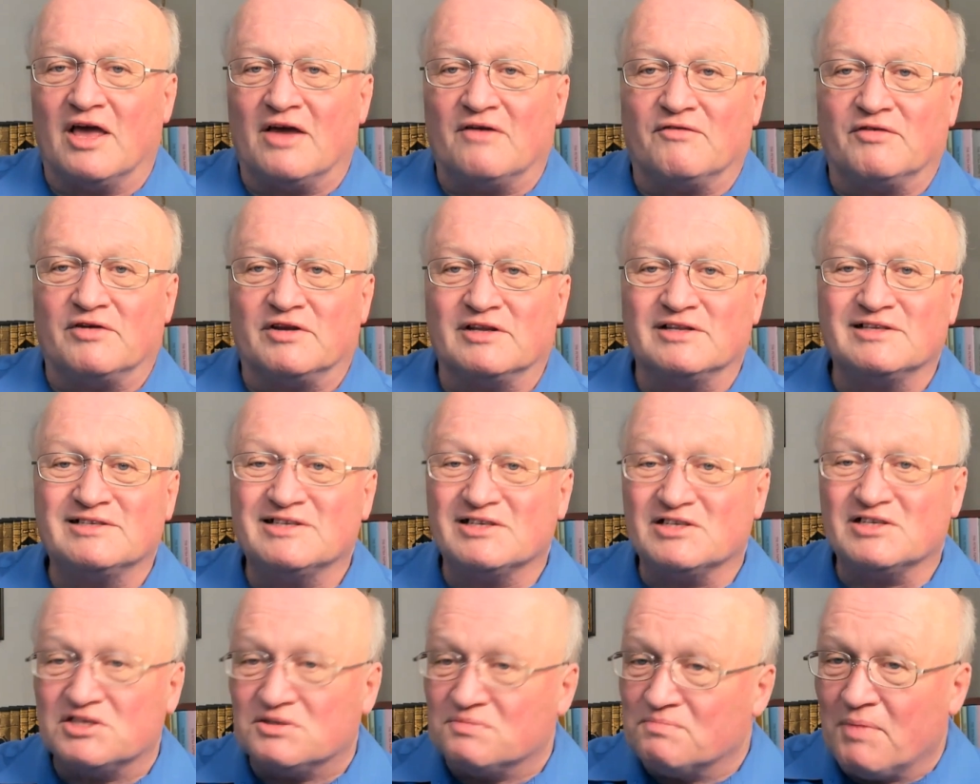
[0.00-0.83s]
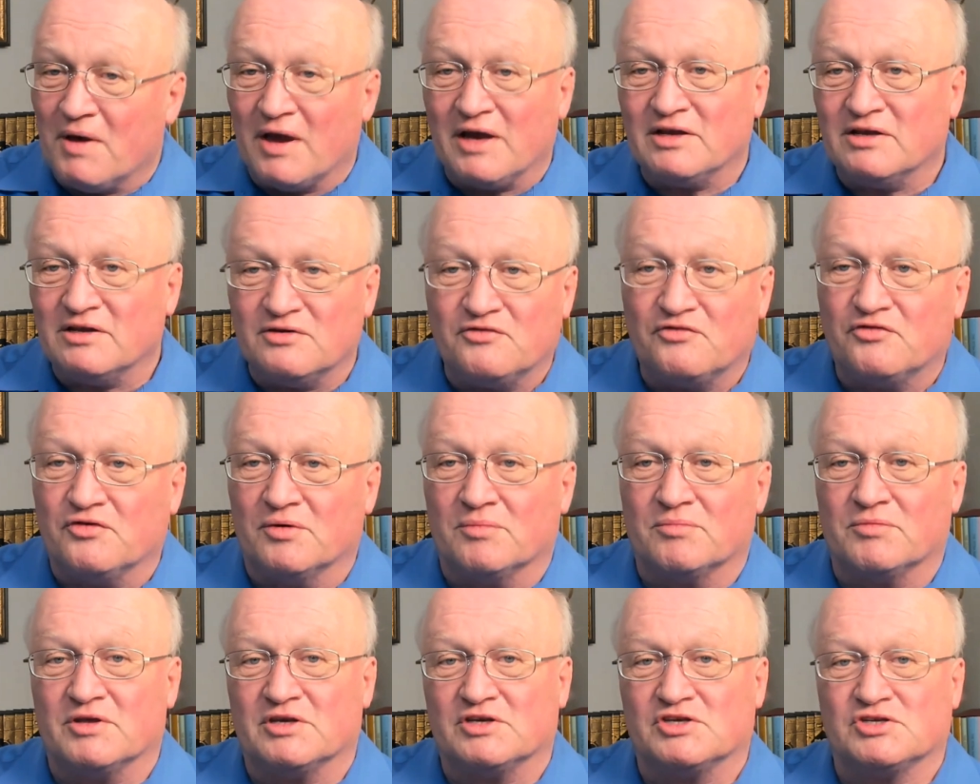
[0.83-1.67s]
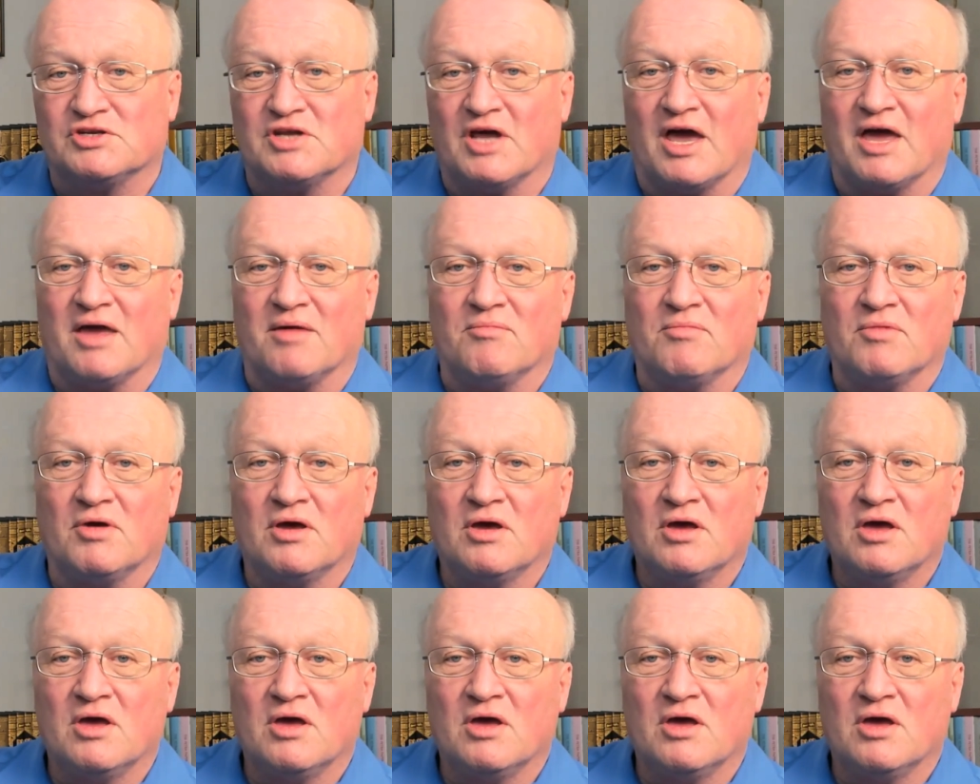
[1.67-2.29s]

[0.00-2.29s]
evidence expected from this time.